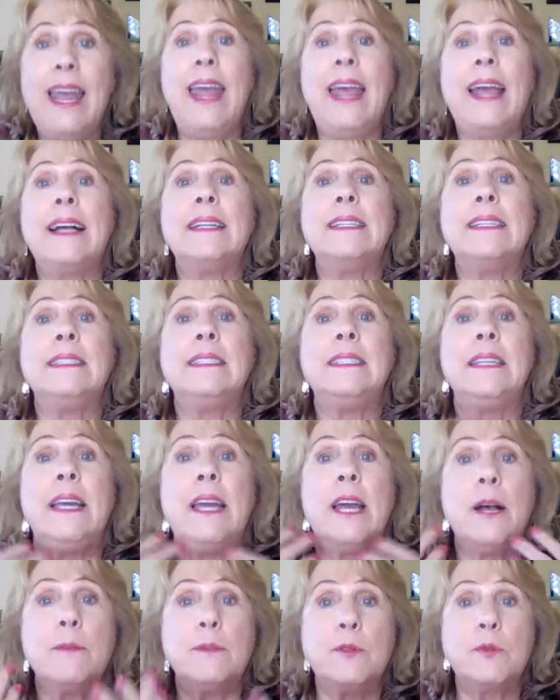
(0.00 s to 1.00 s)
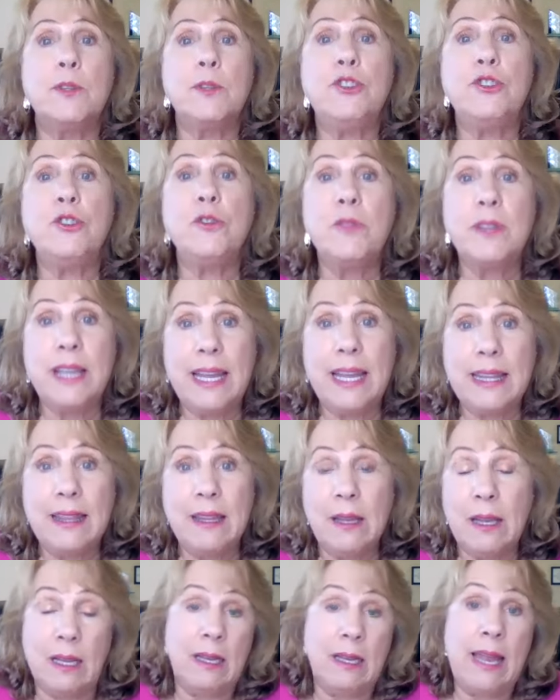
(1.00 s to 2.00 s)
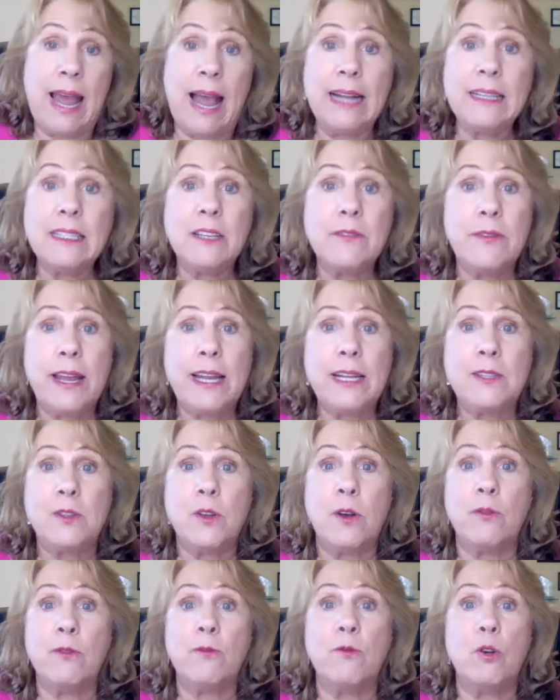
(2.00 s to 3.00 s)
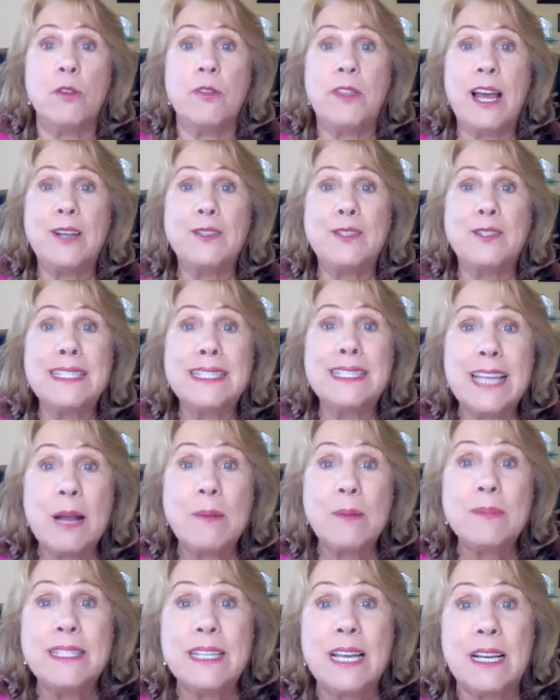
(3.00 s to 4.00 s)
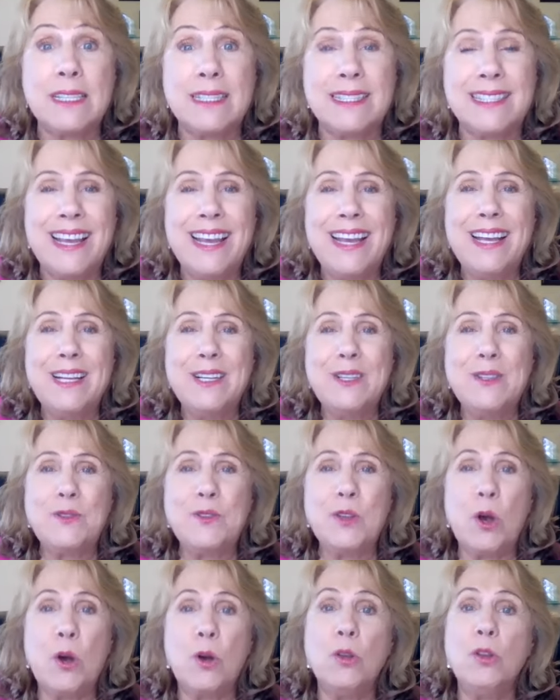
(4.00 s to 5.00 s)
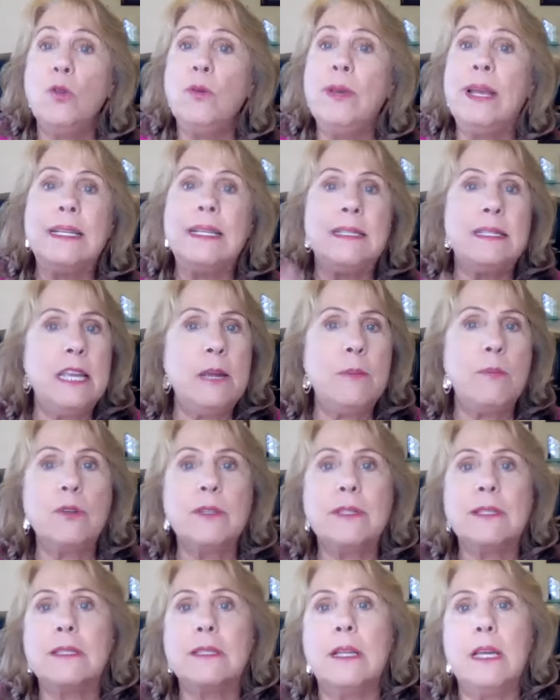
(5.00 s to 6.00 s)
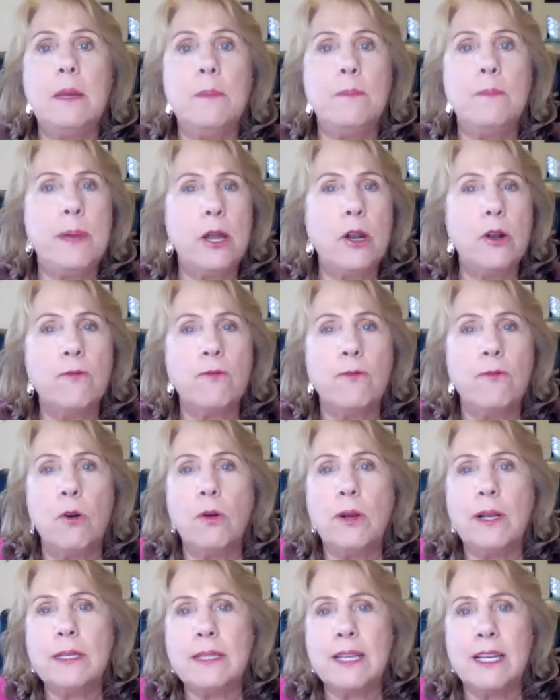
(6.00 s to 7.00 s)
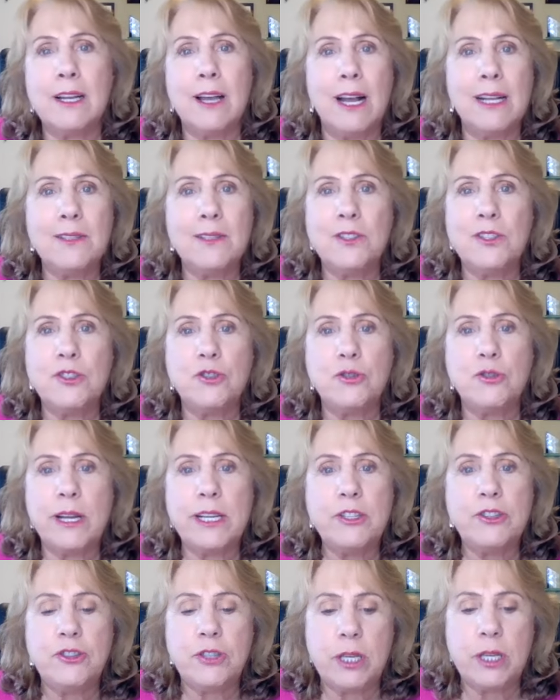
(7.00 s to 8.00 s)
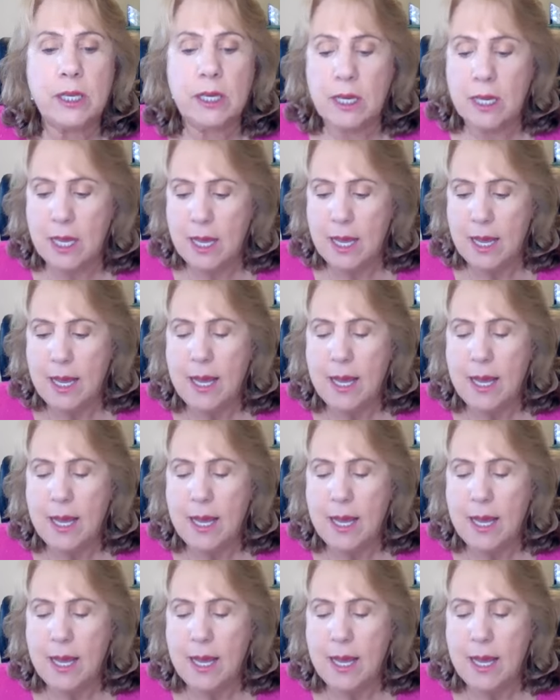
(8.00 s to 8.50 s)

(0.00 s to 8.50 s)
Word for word: and helps rejuvenate, it activates over four thousand stem cells. So you get deeper sleep, better focus and concentration.